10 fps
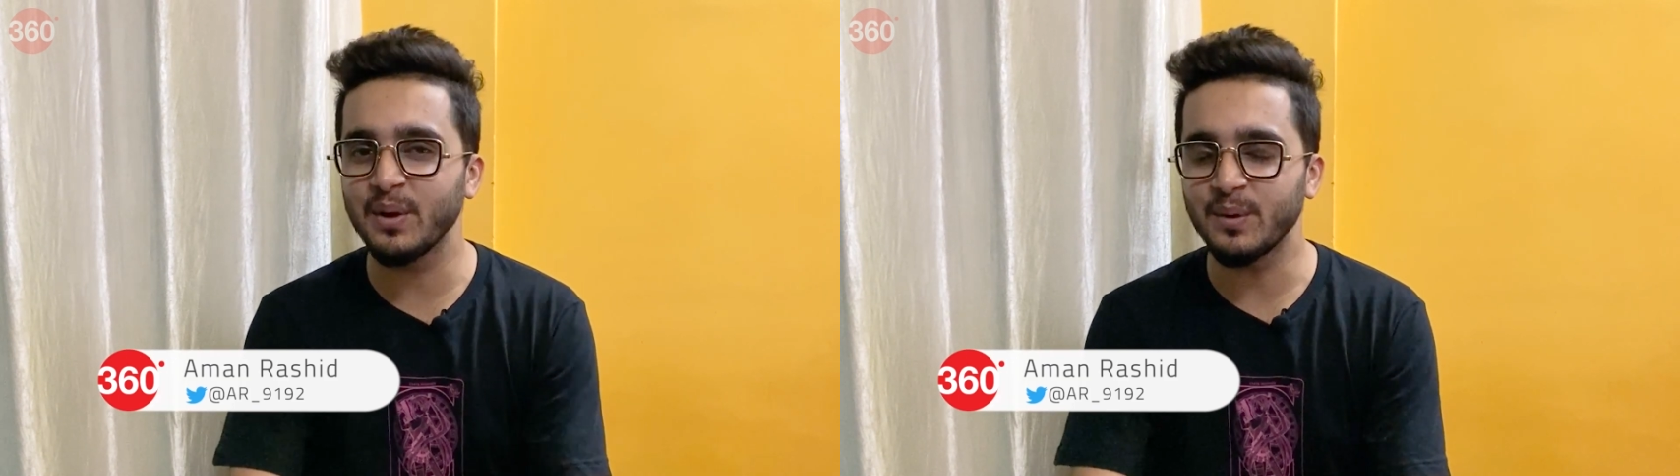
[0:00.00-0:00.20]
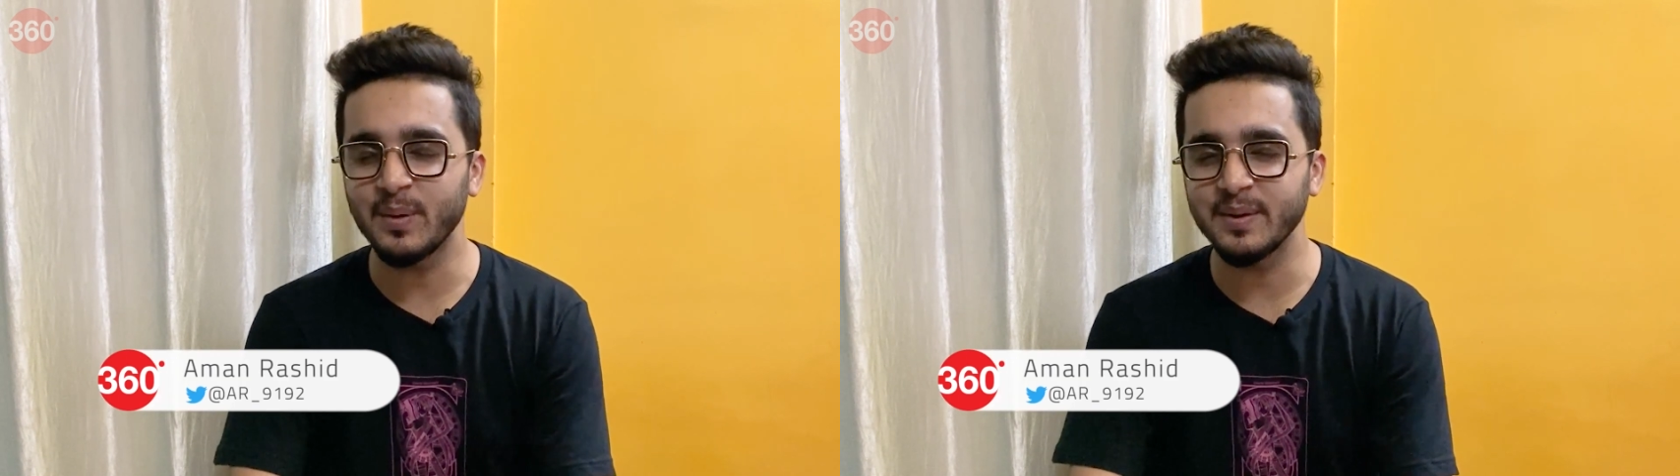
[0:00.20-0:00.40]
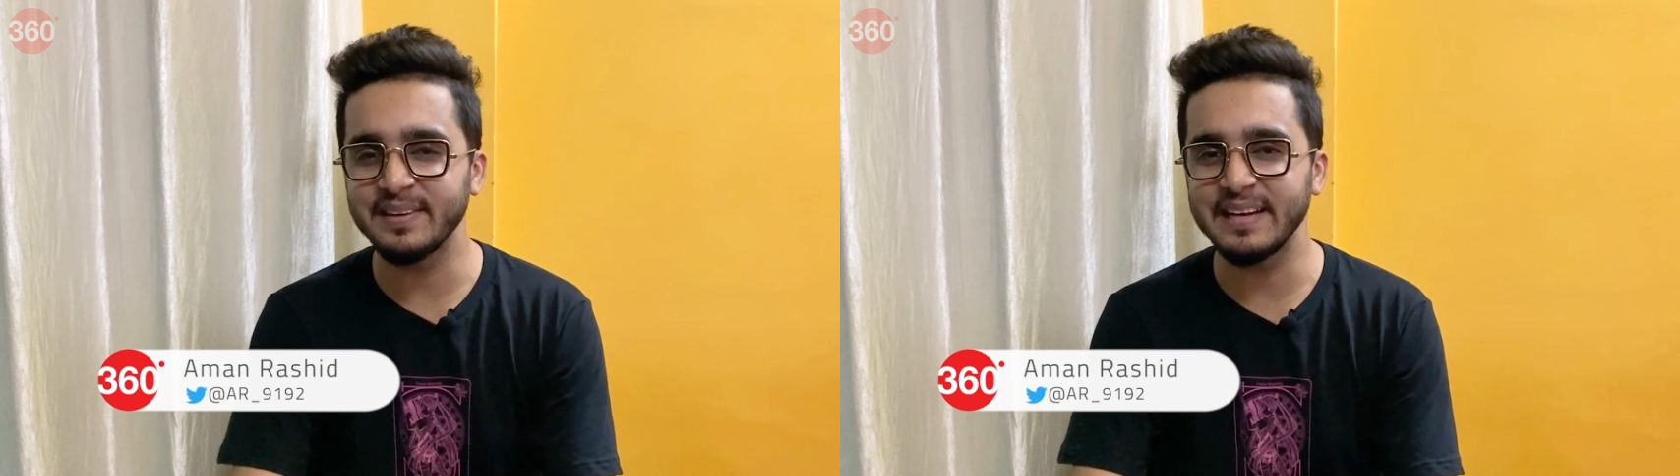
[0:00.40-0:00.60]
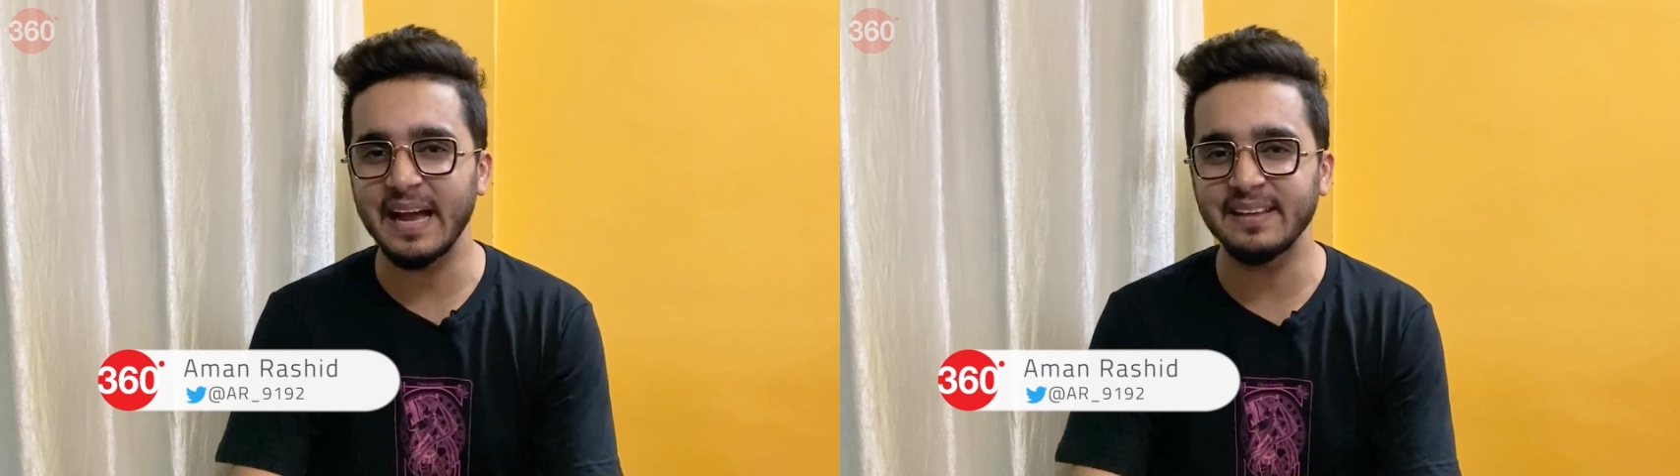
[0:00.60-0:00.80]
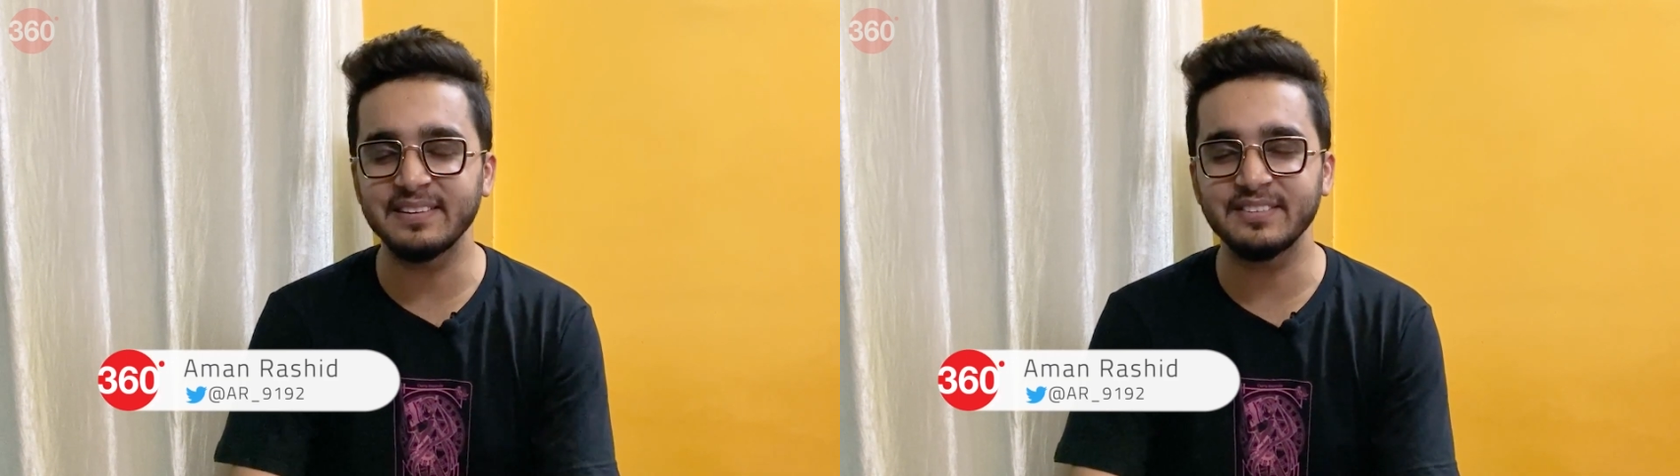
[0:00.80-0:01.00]
You're watching
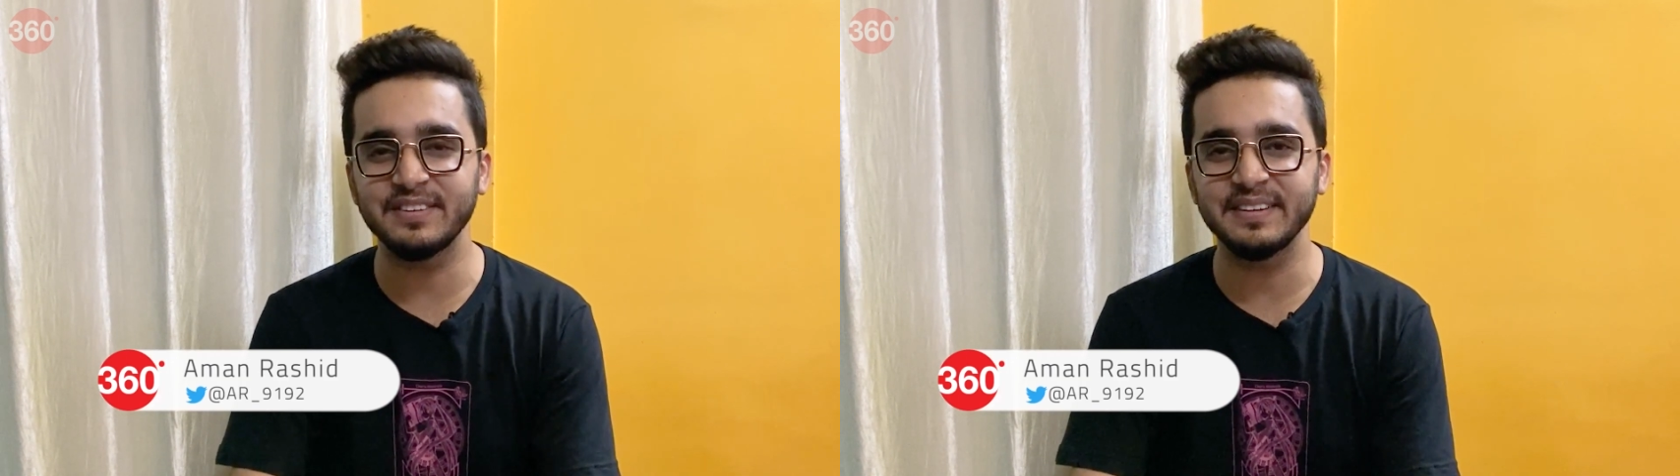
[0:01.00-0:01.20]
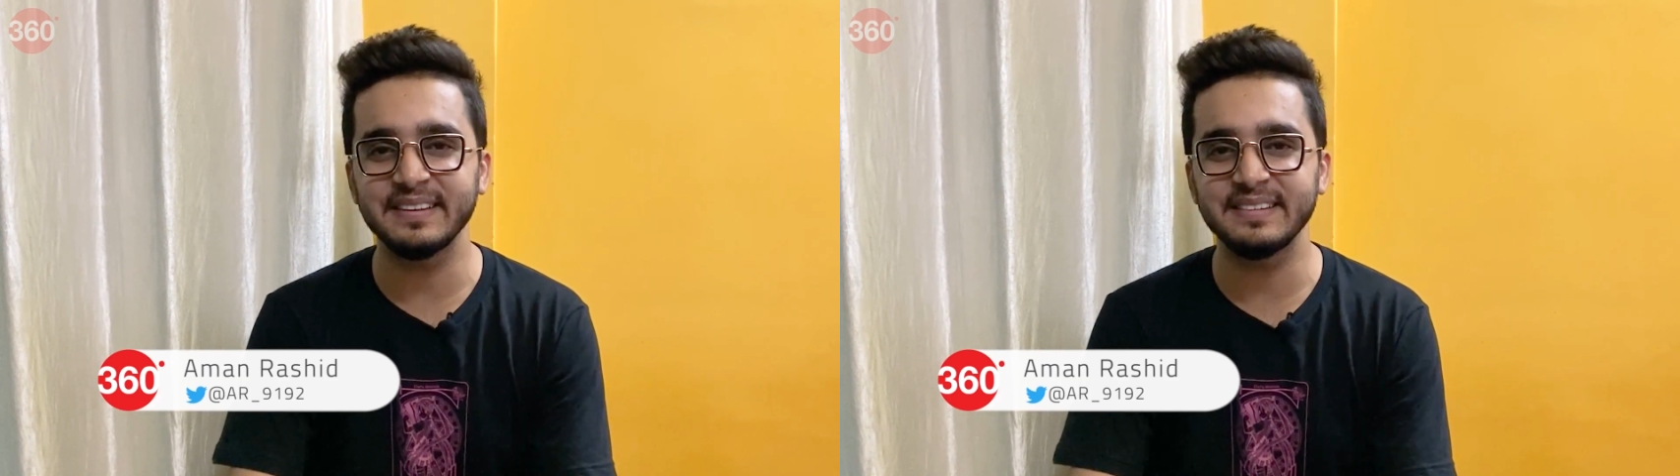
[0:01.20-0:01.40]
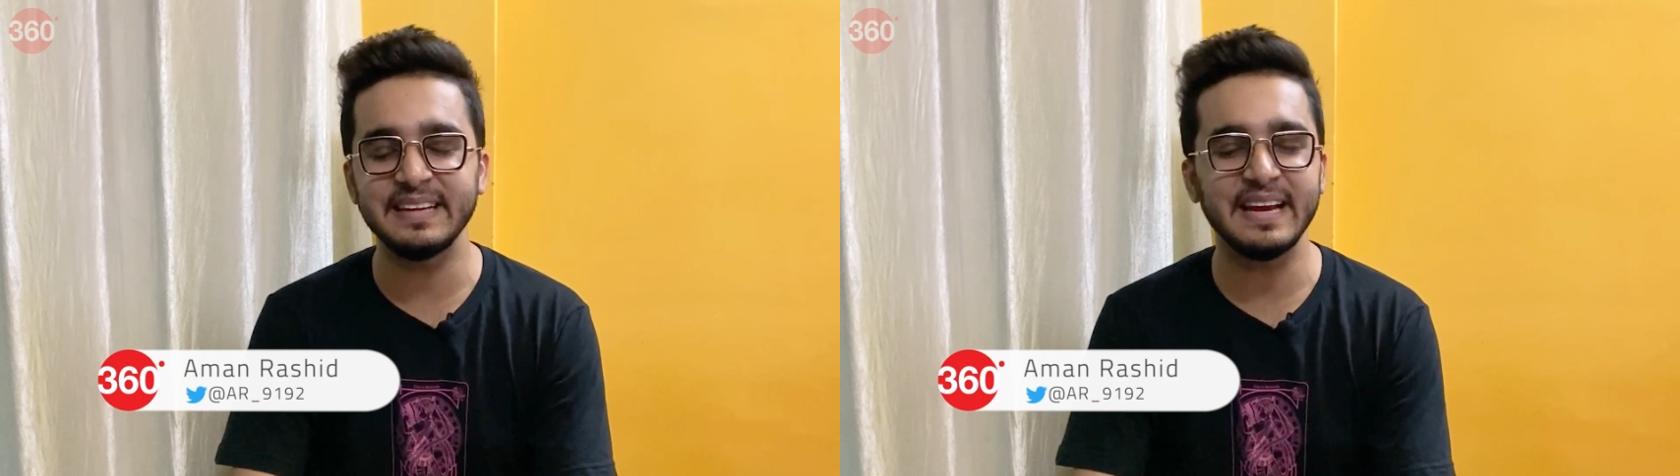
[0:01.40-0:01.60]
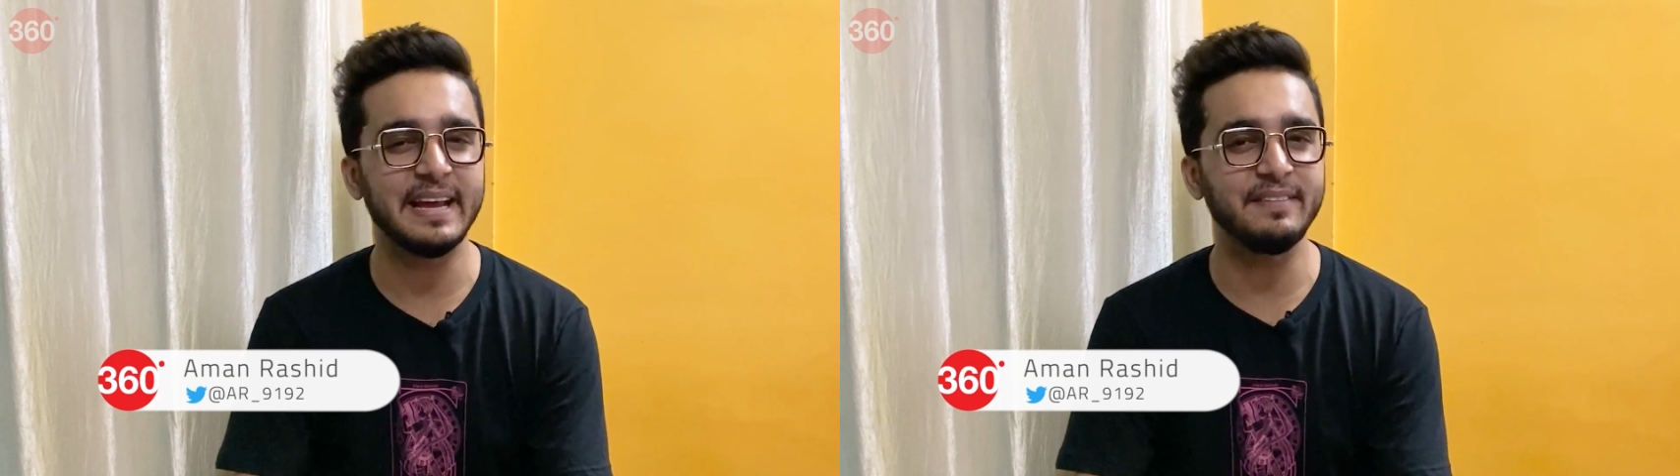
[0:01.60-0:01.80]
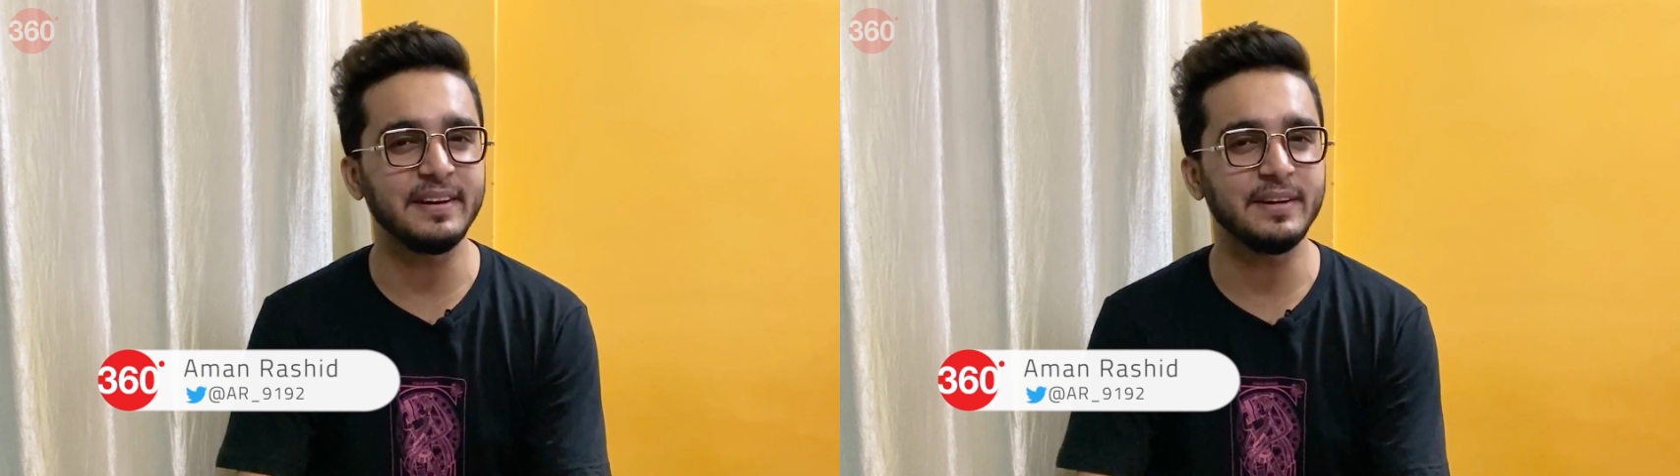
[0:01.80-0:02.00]
Gadgets 360
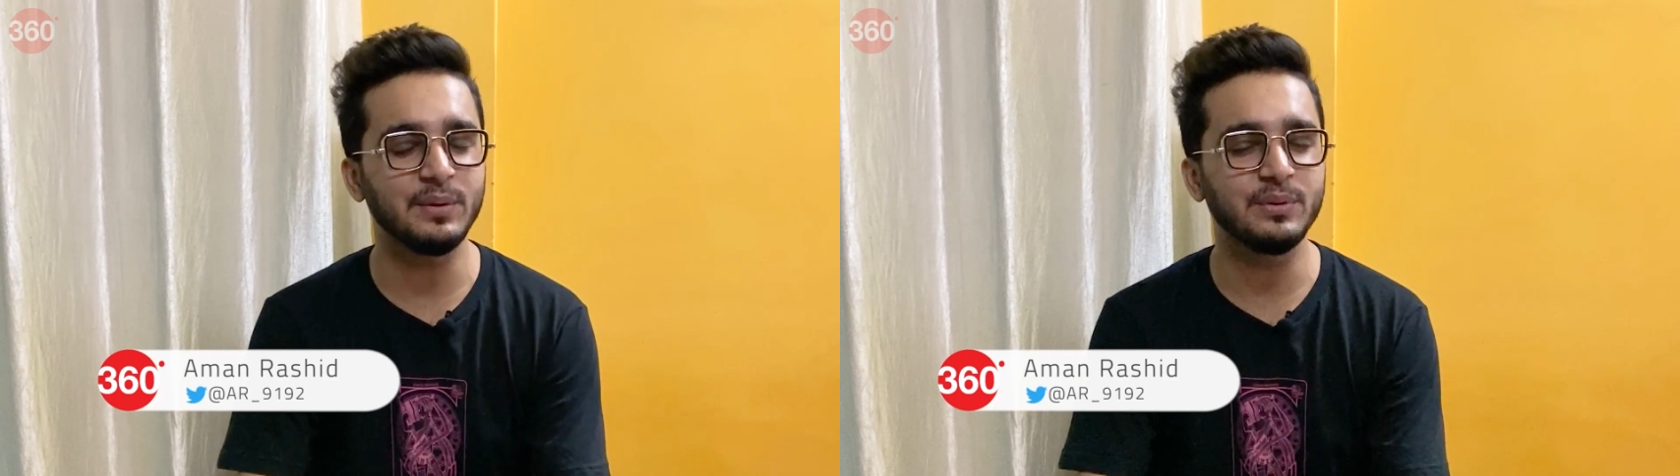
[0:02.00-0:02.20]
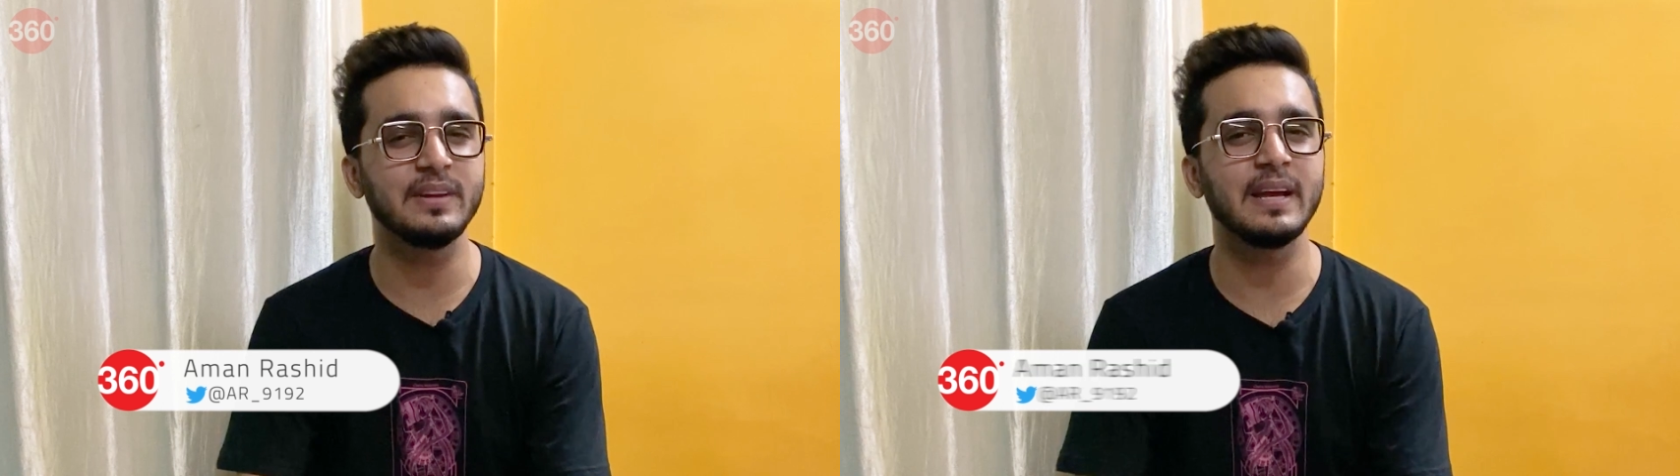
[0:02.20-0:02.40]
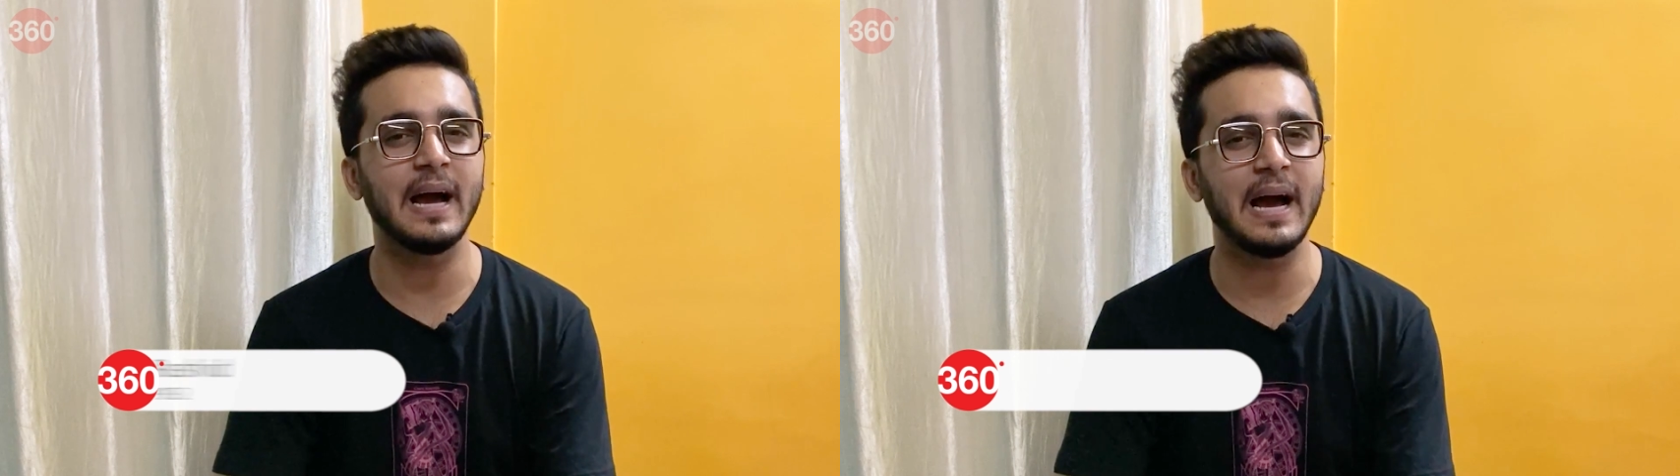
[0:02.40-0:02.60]
and every Tuesday